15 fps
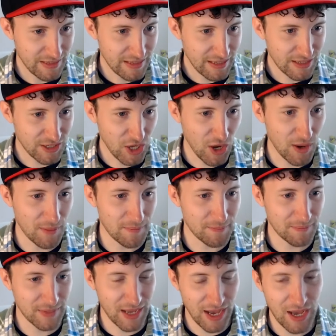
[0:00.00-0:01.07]

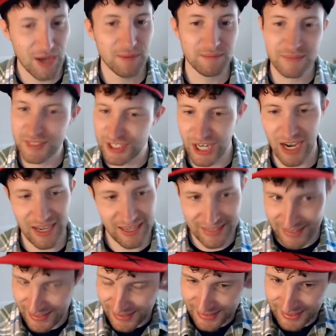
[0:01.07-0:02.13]
Gum Gum
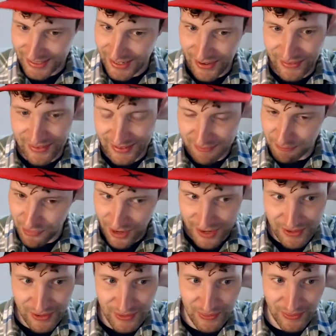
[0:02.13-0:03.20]
Giant, you know,
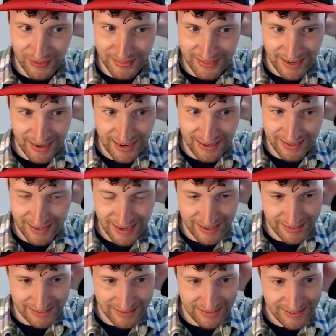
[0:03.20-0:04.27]
brand new one there
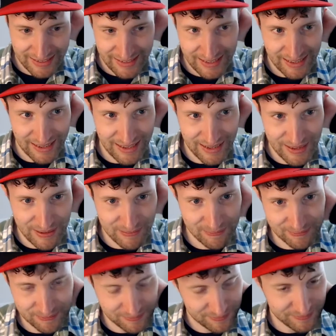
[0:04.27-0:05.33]
again.
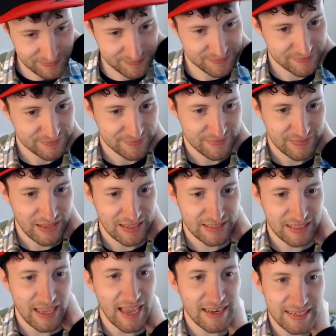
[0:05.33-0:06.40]
And
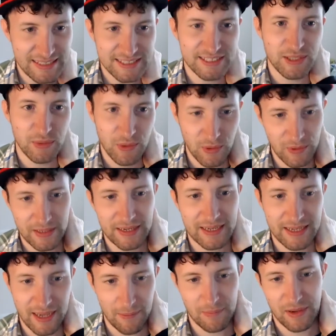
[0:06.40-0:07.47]
he's still calling
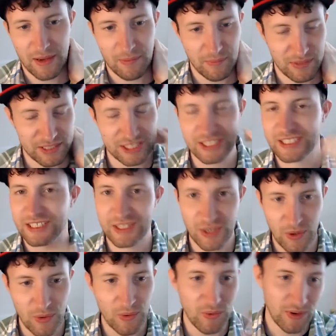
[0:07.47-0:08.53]
it Gum Gum, which is
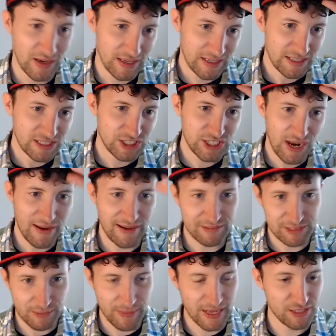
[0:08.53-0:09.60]
cool. Shout out
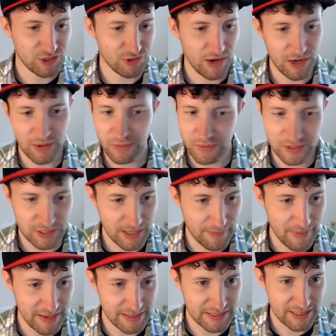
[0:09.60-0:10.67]
to Pedro, was
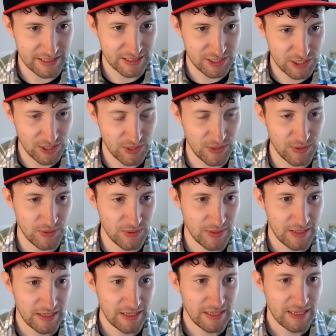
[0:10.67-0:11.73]
amazing too.
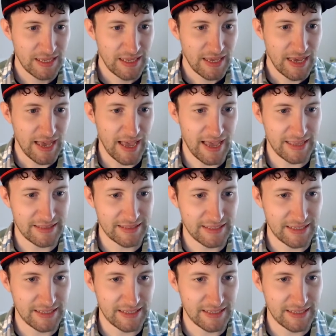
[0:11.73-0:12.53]
And